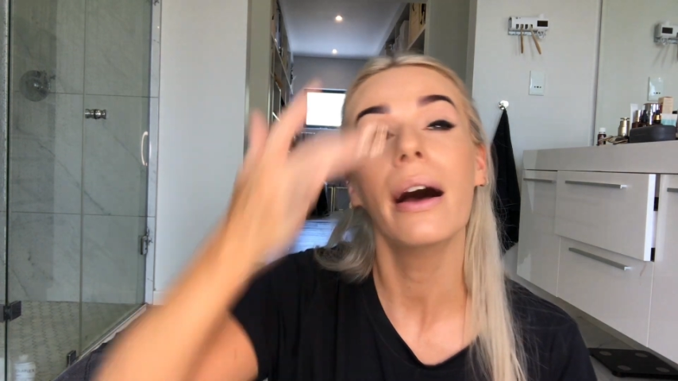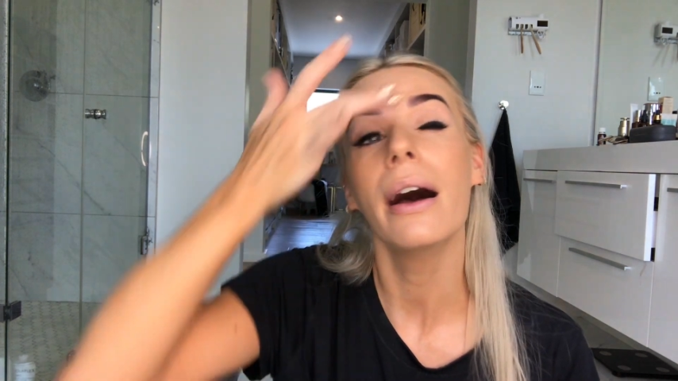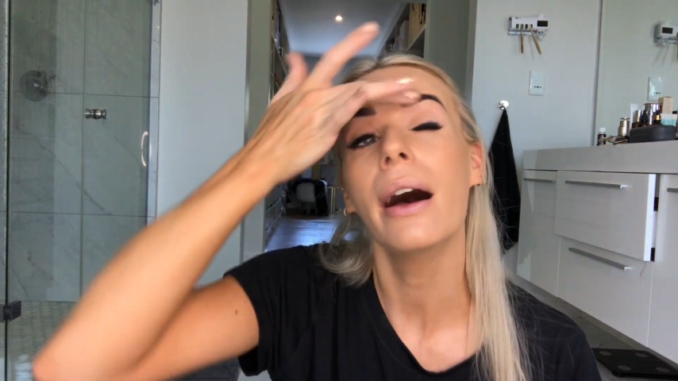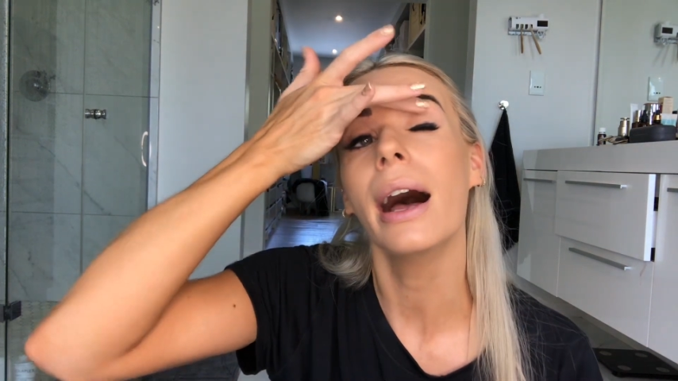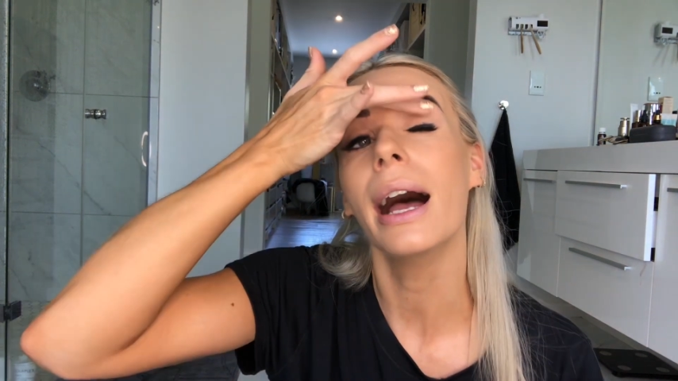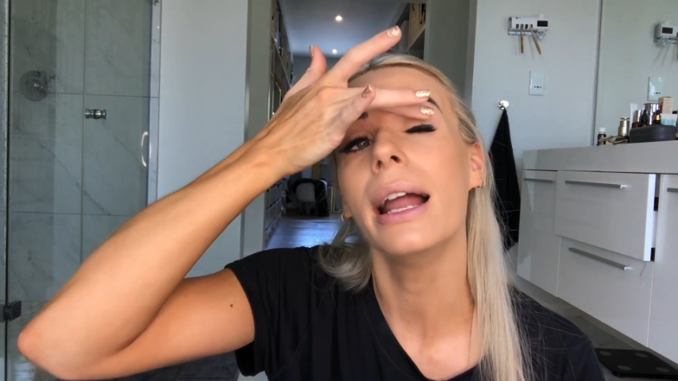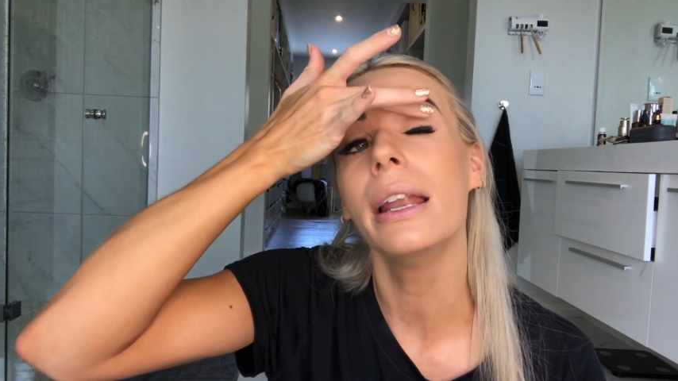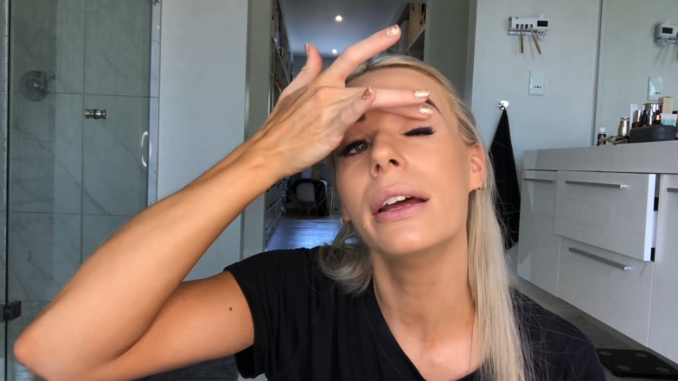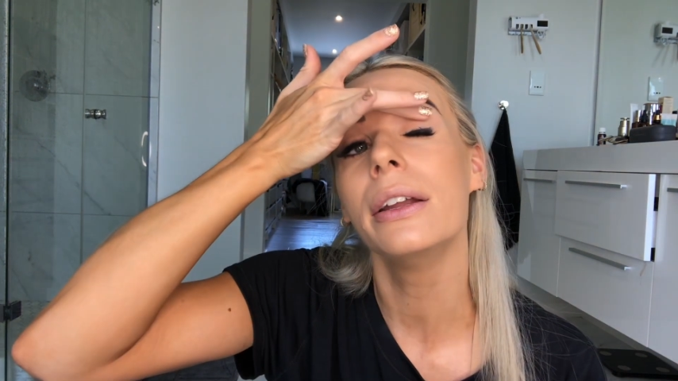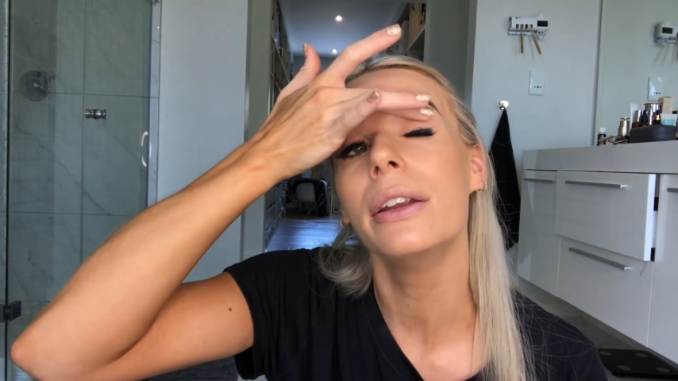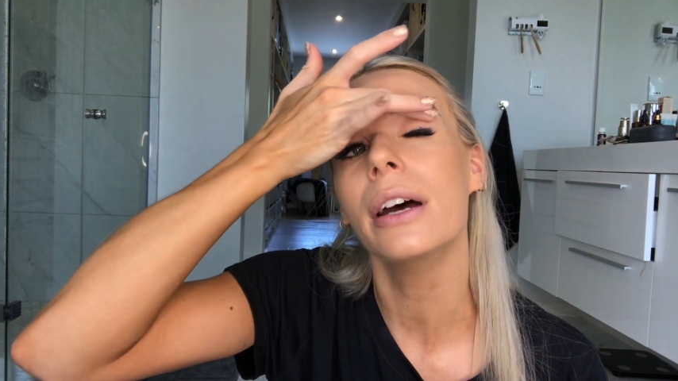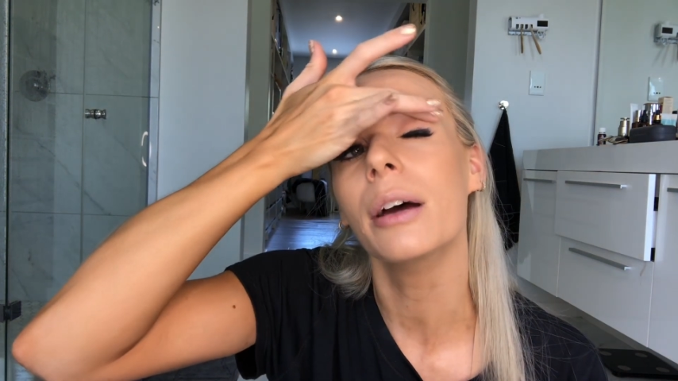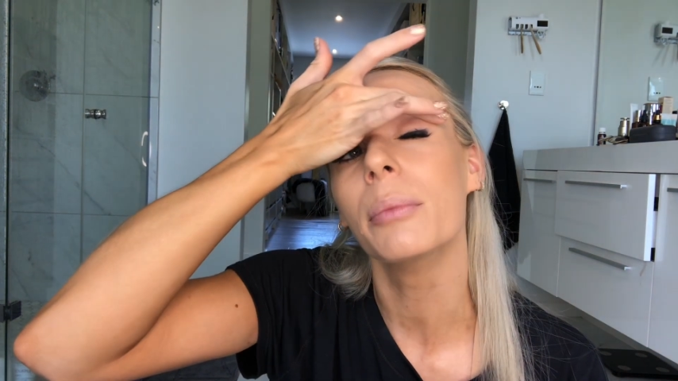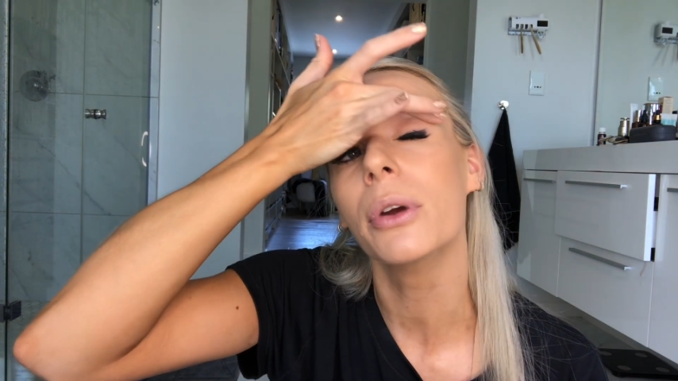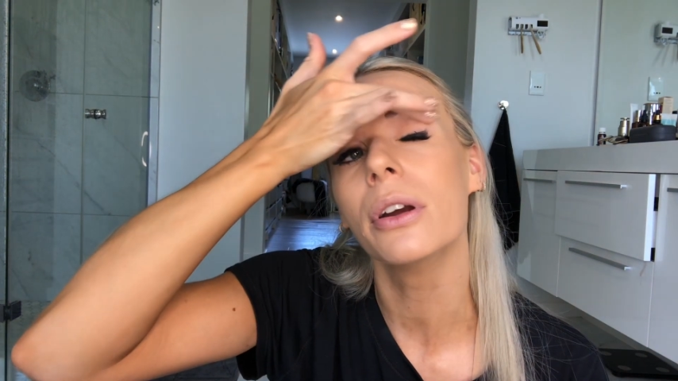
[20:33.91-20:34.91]
eyelid,
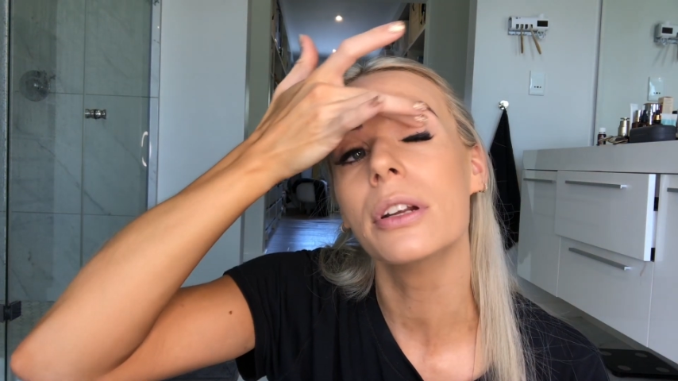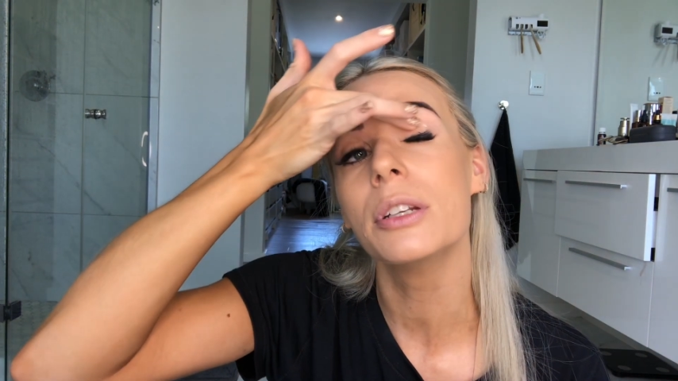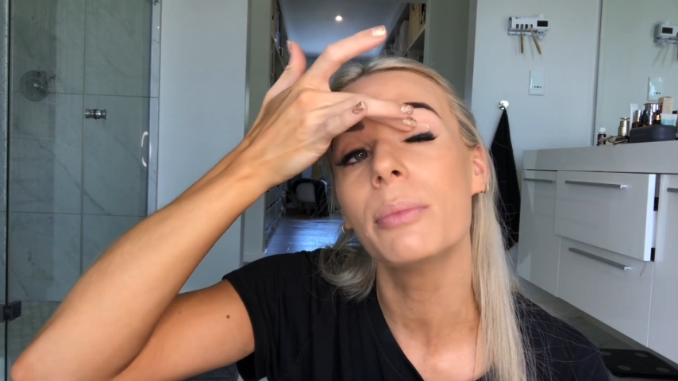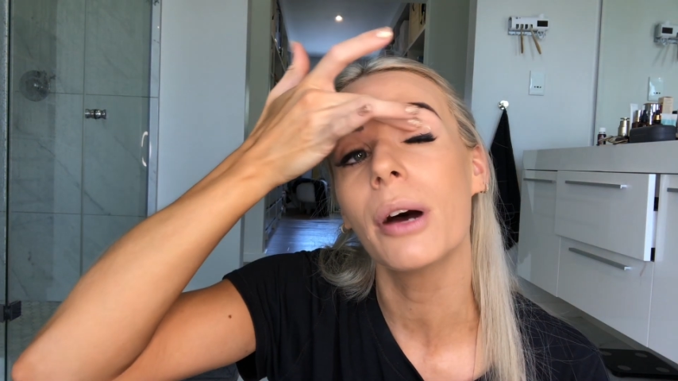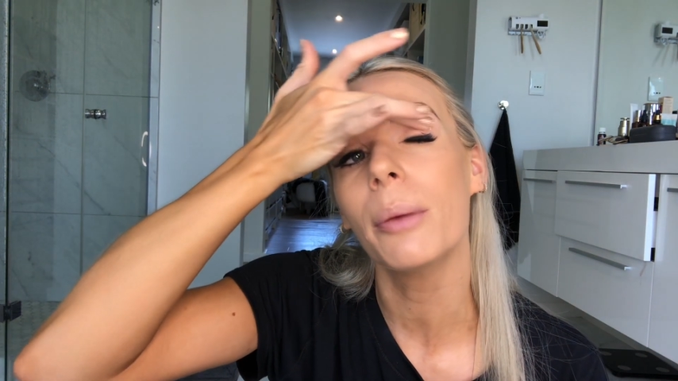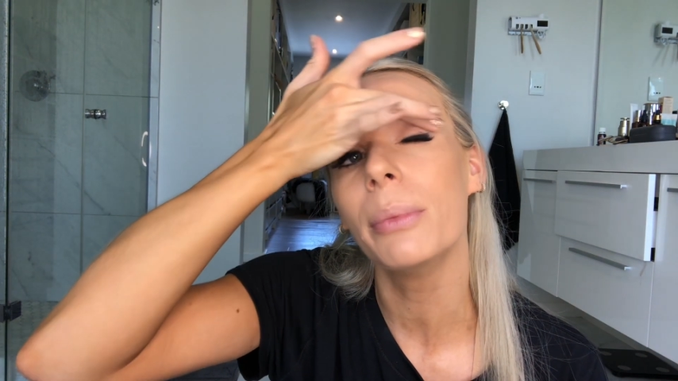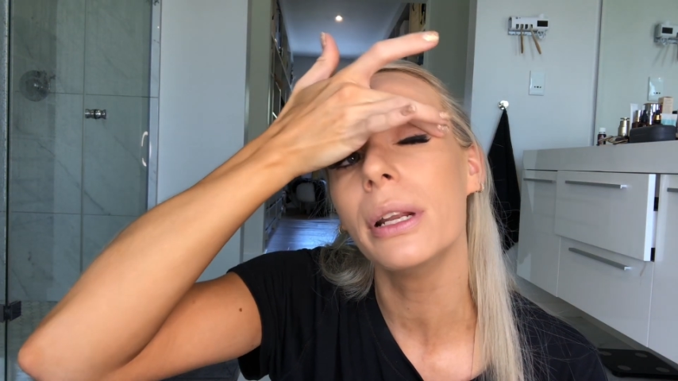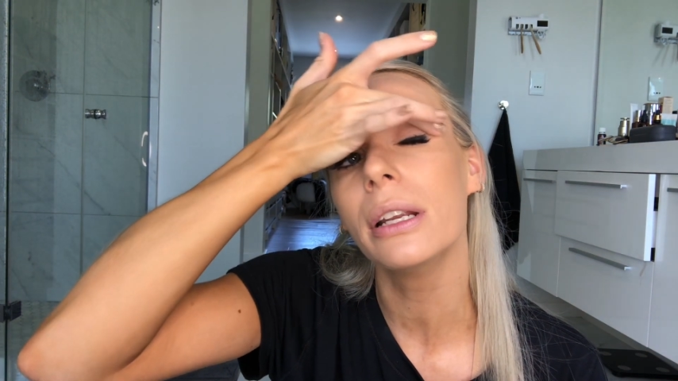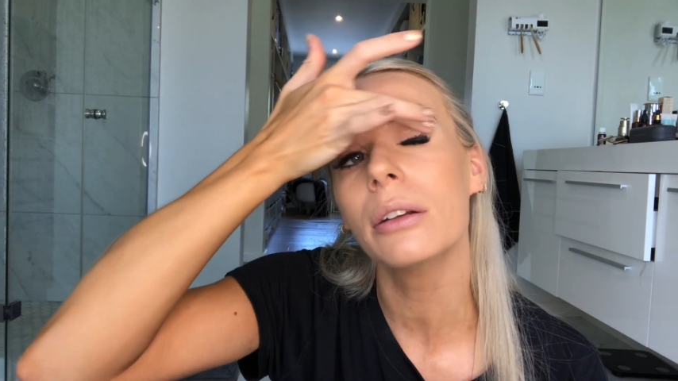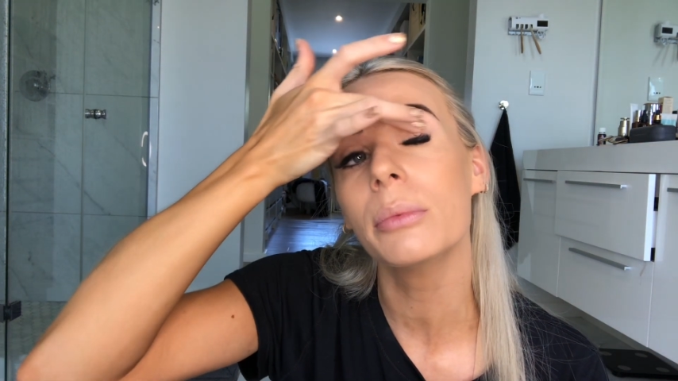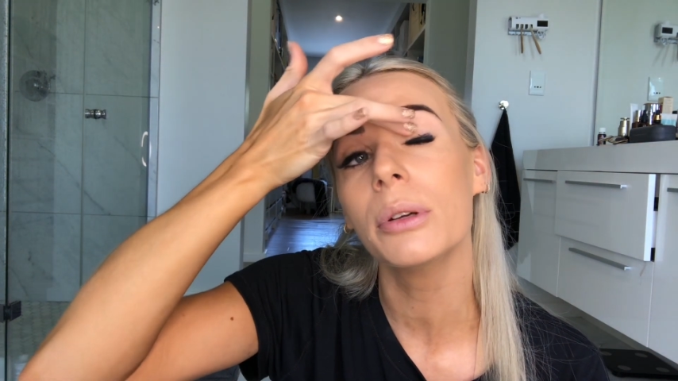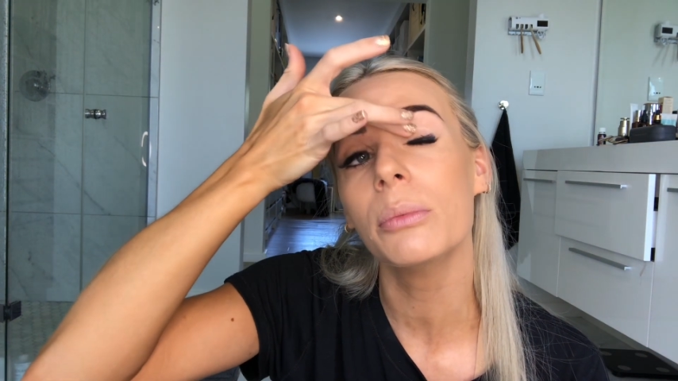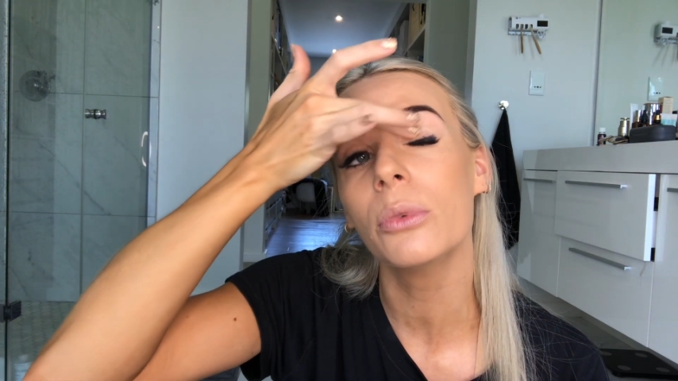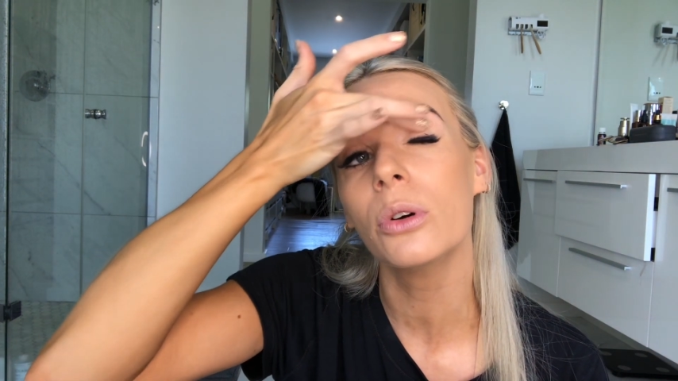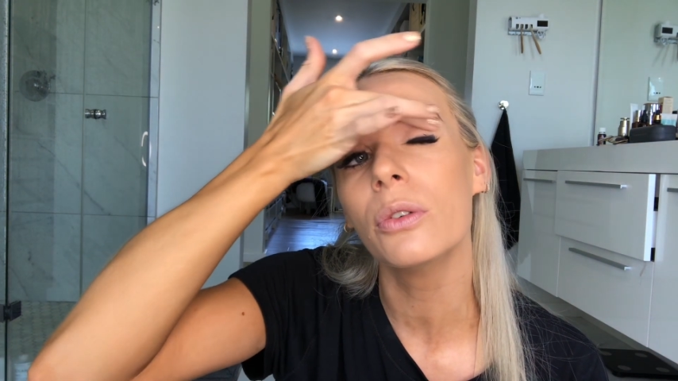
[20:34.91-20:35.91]
I'm going to pop a little
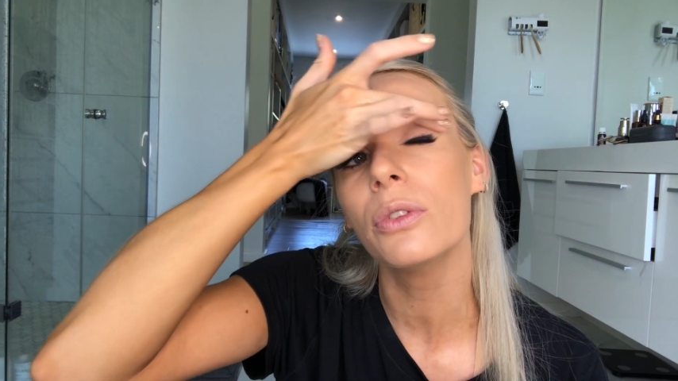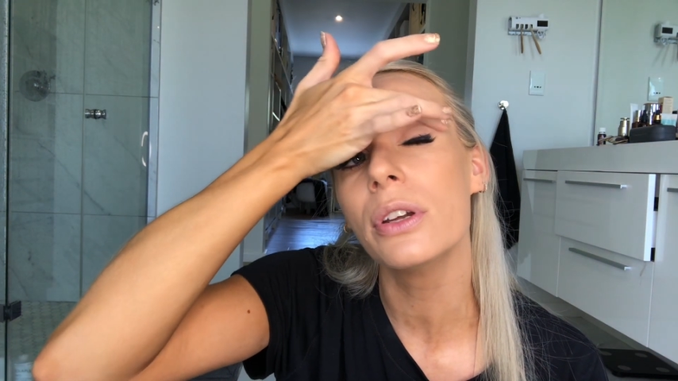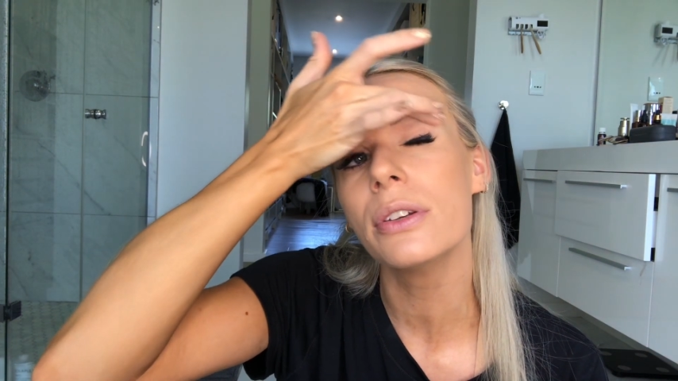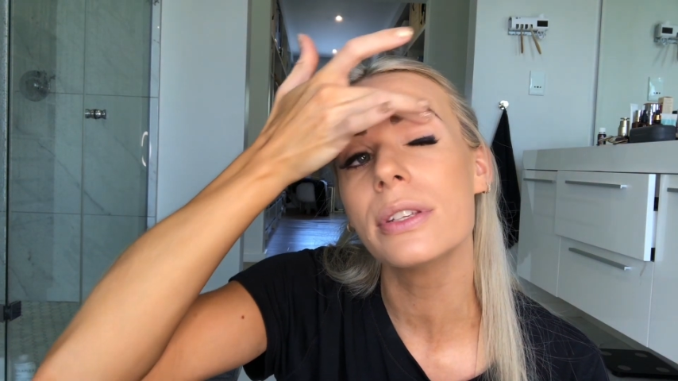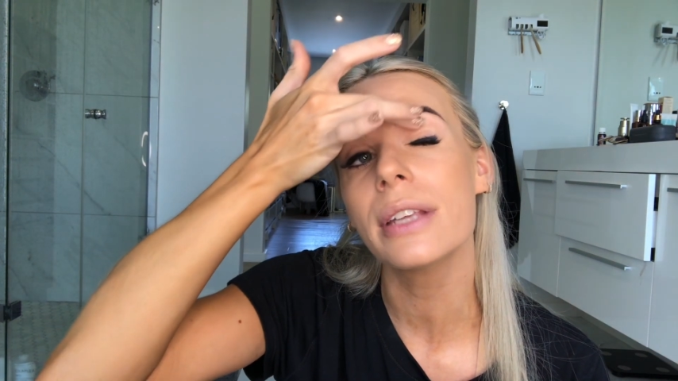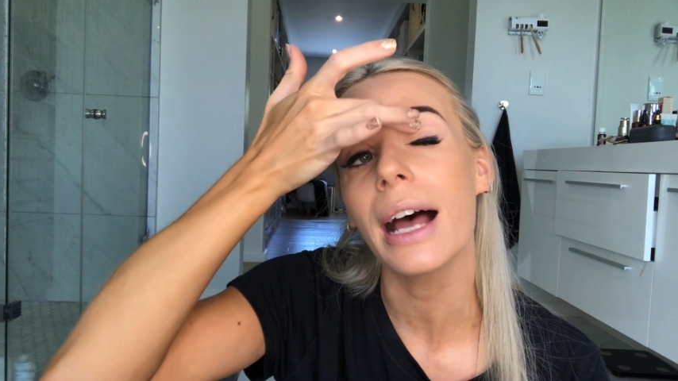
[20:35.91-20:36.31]
bit more of this